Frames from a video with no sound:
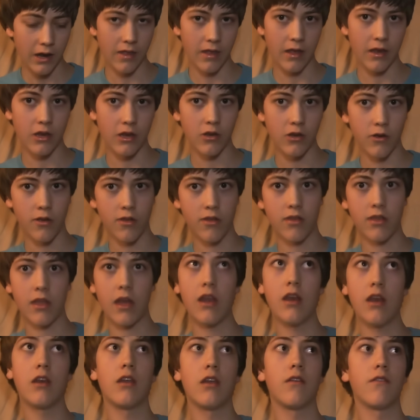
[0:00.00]
and then you
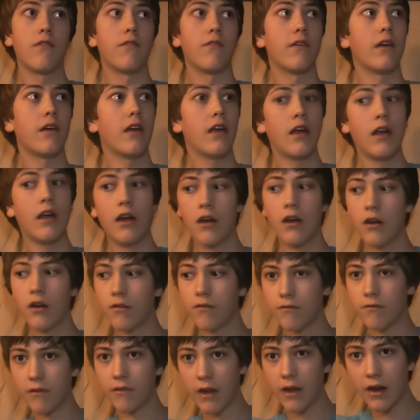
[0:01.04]
extend it
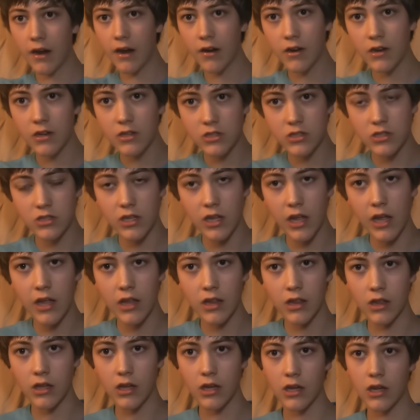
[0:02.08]
very, very
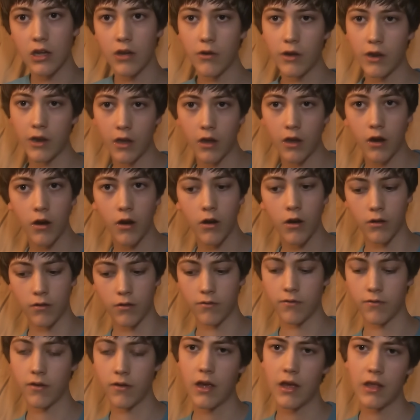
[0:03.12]
slightly in a
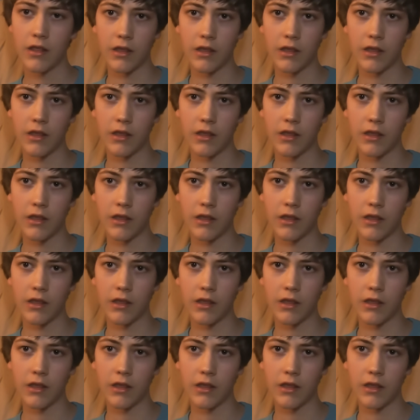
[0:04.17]
curve,